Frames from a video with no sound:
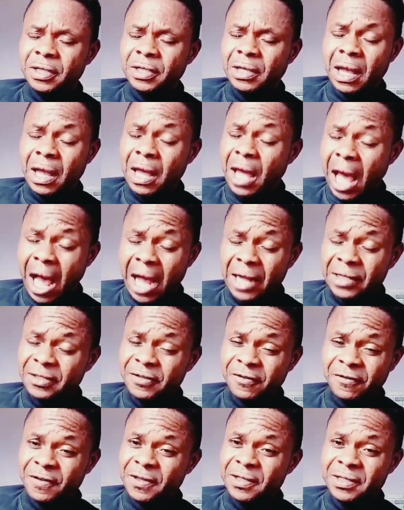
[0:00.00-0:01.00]

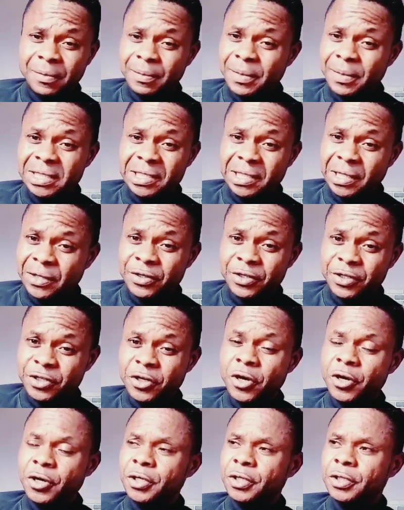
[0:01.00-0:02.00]
activism is
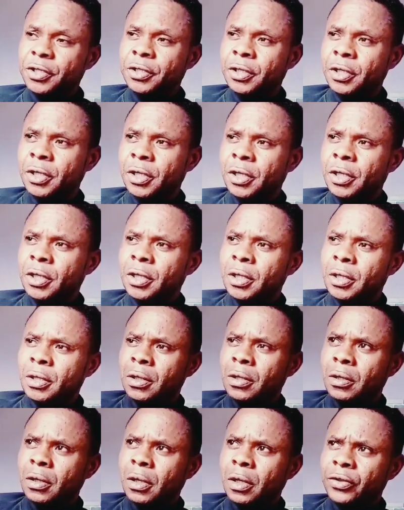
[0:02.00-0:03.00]
concerned.
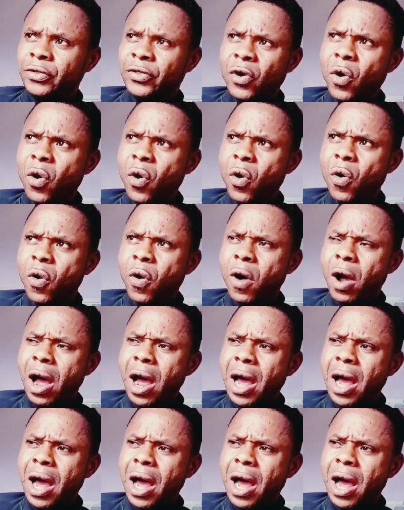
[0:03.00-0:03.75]
Although